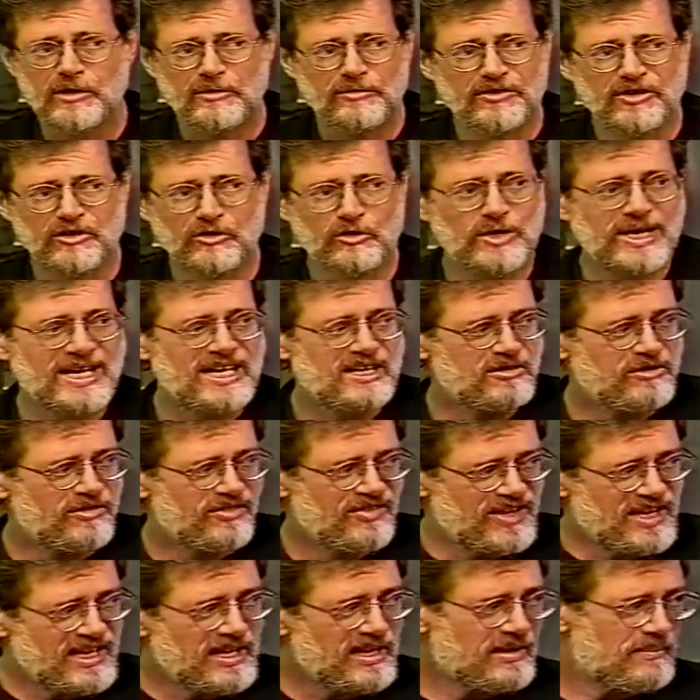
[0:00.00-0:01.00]
The great
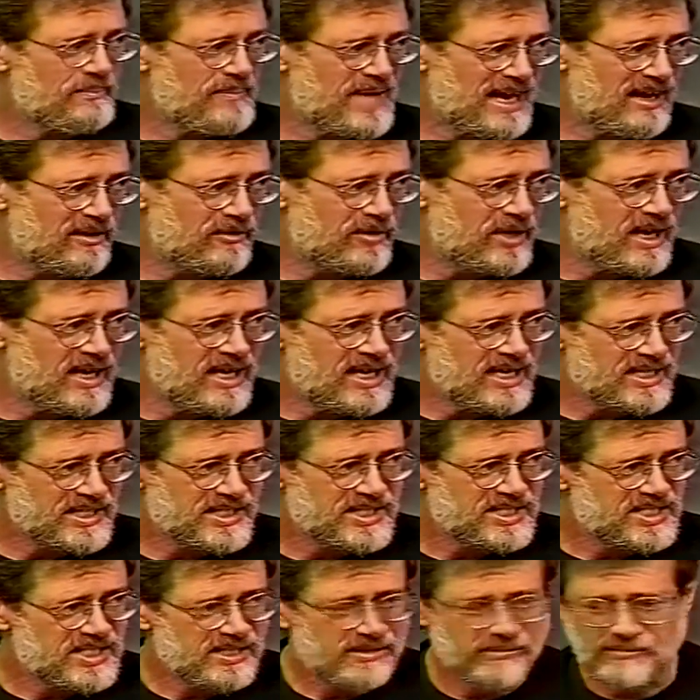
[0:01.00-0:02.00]
thing about
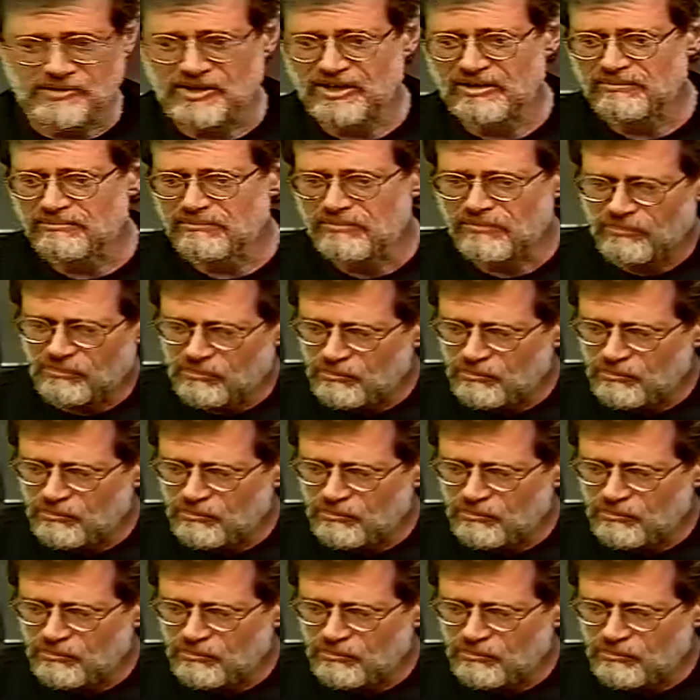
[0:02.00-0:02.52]
us and the